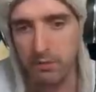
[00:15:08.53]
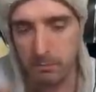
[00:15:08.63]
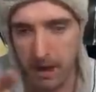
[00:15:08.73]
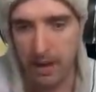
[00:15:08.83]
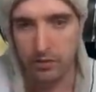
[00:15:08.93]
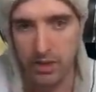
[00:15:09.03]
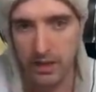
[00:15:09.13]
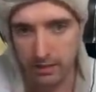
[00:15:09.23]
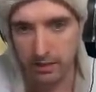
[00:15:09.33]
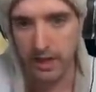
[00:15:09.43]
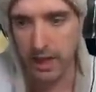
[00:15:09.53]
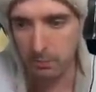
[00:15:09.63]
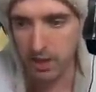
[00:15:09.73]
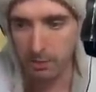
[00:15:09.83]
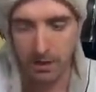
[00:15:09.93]
Master Yi is a late game
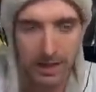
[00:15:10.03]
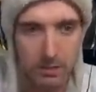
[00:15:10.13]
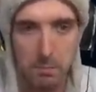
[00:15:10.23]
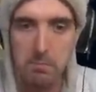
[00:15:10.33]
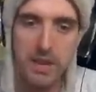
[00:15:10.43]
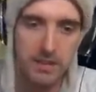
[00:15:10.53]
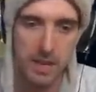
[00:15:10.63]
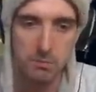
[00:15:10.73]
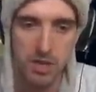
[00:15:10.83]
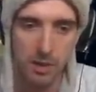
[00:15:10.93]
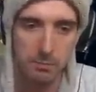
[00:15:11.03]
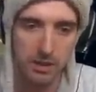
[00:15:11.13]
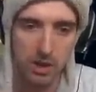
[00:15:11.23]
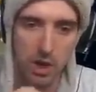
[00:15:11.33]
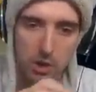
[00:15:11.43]
champion. He's a mid game champion.